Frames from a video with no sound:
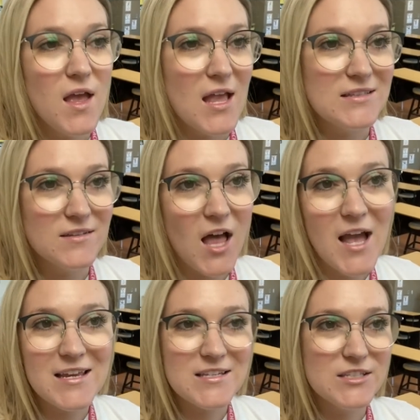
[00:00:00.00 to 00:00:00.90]
It's a lot
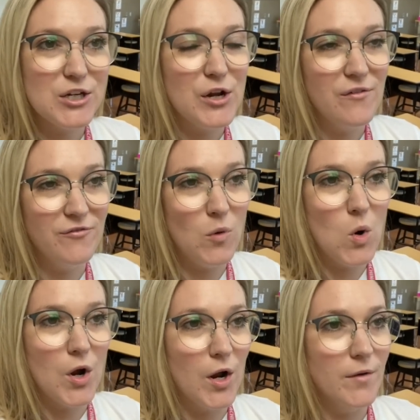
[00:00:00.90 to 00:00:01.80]
easier
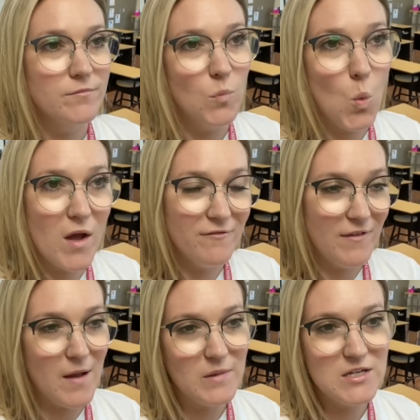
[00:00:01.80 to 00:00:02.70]
for one
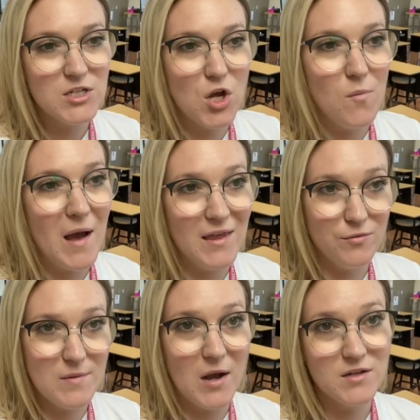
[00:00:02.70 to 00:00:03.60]
family to go buy
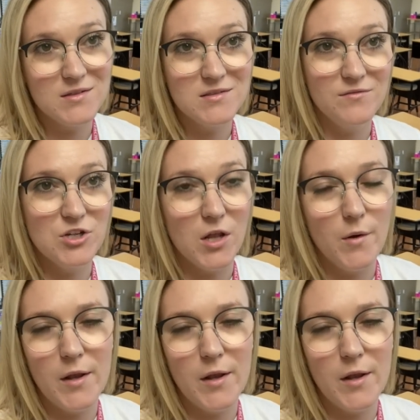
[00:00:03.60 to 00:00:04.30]
three boxes of jello.